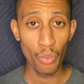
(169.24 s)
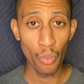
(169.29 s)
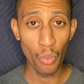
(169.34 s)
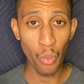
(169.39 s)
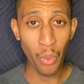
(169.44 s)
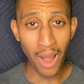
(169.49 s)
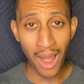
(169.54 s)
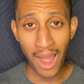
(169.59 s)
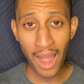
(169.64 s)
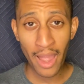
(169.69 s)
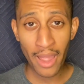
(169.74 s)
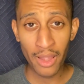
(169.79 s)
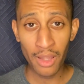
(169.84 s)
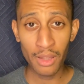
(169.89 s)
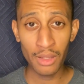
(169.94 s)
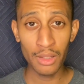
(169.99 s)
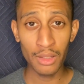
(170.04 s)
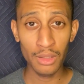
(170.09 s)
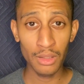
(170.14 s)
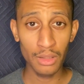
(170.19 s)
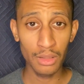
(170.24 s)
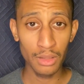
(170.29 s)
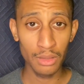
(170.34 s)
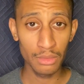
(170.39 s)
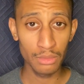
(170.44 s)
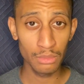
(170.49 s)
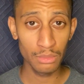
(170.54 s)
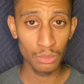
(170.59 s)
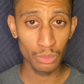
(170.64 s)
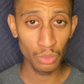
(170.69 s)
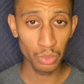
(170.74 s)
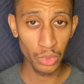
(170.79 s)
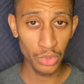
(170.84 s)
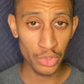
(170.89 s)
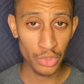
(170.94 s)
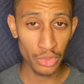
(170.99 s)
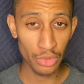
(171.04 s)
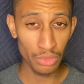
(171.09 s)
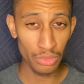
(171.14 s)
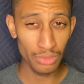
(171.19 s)
Why would
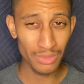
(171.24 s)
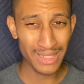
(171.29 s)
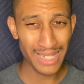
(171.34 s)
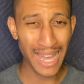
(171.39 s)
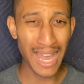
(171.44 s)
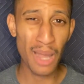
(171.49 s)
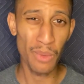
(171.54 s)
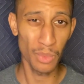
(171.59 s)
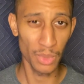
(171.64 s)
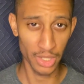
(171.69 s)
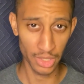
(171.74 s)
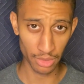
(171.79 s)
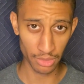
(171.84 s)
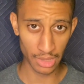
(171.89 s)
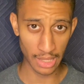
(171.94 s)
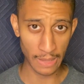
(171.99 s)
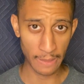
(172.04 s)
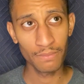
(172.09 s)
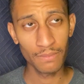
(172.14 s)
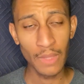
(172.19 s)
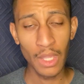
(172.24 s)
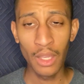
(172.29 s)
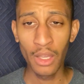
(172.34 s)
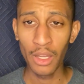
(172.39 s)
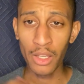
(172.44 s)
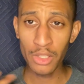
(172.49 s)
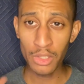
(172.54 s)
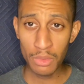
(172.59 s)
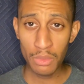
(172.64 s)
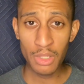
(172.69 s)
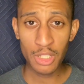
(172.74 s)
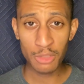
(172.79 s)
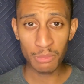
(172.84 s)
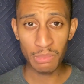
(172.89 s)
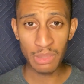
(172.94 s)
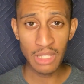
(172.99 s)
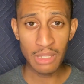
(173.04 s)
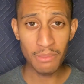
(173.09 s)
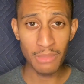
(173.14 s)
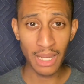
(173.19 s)
you not want to use it? A
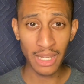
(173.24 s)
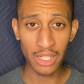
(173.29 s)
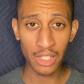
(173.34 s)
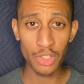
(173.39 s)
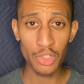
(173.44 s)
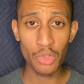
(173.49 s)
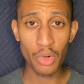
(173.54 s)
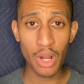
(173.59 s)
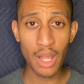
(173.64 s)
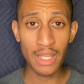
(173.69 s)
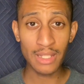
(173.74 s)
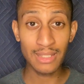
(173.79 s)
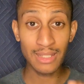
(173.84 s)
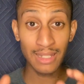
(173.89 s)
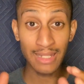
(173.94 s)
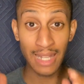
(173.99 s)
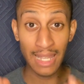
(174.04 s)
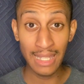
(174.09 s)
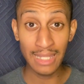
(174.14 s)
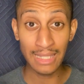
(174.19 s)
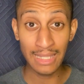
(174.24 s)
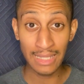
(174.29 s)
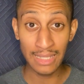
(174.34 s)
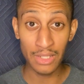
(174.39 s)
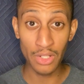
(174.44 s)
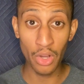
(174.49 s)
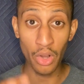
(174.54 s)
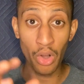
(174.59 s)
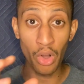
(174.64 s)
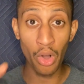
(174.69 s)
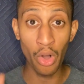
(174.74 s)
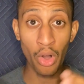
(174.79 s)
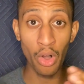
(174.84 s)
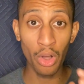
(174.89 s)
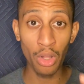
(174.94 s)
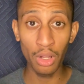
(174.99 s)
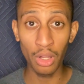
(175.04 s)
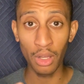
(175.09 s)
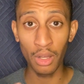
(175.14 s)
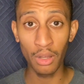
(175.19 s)
USB mic tries to take in
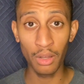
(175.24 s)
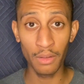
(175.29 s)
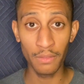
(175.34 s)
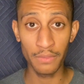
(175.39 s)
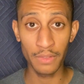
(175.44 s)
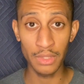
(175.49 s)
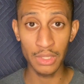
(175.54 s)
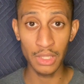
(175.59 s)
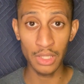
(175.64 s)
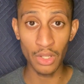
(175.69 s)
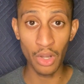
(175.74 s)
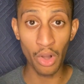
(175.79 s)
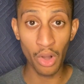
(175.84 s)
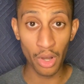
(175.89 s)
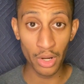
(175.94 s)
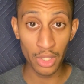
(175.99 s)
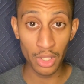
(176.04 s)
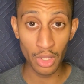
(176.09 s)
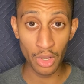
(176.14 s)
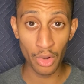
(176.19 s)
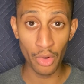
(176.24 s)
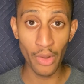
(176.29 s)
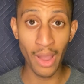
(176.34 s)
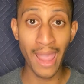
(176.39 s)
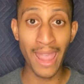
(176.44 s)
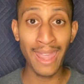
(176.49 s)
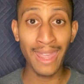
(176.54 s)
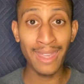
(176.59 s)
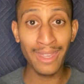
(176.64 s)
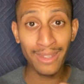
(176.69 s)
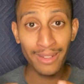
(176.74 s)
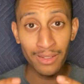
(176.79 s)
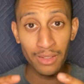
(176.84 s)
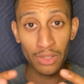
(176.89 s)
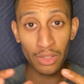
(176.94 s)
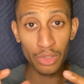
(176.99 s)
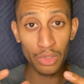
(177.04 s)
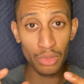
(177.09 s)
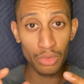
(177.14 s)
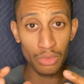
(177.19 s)
all of the audio
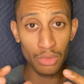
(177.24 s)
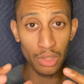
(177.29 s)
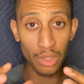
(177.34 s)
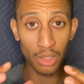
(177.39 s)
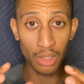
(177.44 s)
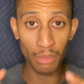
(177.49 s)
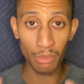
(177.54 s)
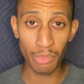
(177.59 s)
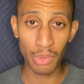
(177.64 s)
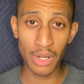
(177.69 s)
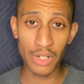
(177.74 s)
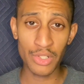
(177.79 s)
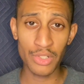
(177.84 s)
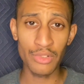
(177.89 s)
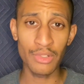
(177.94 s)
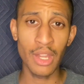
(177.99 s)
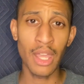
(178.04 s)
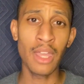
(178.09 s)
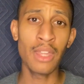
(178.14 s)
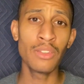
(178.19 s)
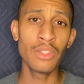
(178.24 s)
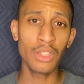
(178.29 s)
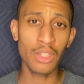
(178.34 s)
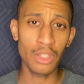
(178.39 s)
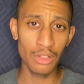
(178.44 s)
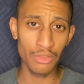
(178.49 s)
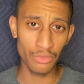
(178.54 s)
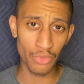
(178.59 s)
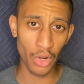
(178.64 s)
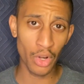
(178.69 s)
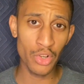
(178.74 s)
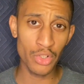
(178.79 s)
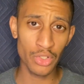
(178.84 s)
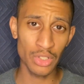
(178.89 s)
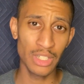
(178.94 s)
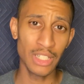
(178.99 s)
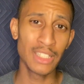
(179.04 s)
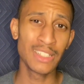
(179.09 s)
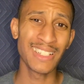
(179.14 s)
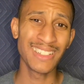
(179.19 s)
and do the compression and the
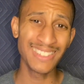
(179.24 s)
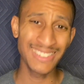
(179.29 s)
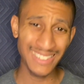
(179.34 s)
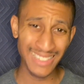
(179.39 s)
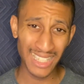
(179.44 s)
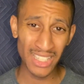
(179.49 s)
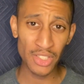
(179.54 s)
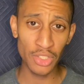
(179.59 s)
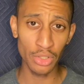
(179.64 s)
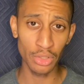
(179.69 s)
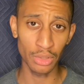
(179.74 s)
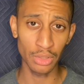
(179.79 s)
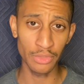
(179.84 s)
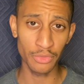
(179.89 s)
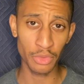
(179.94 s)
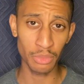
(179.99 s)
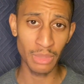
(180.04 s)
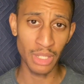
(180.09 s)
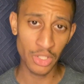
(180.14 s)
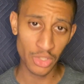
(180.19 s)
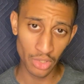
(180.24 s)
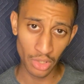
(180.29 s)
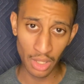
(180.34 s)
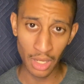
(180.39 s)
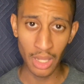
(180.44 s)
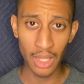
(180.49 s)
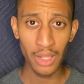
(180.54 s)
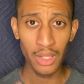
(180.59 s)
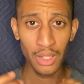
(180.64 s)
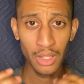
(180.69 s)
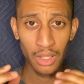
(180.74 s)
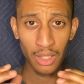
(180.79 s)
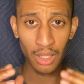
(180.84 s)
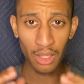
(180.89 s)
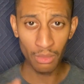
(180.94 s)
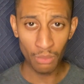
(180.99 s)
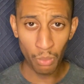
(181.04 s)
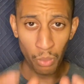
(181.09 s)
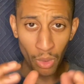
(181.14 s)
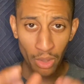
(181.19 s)
conversion into digital information
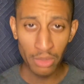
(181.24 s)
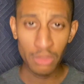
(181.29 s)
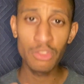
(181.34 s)
in one